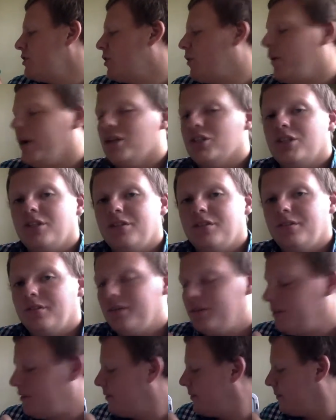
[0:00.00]
equation
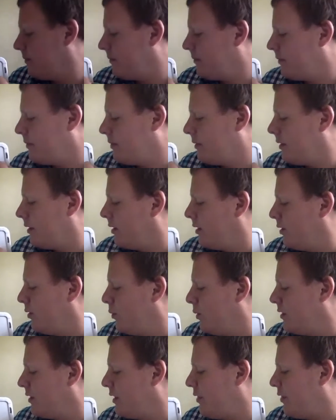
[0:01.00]

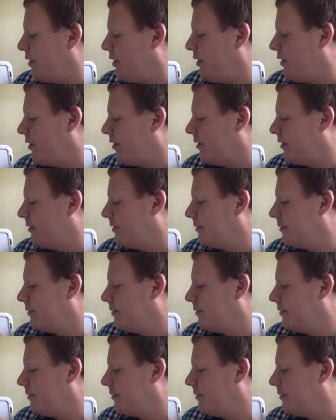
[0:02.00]
with the third.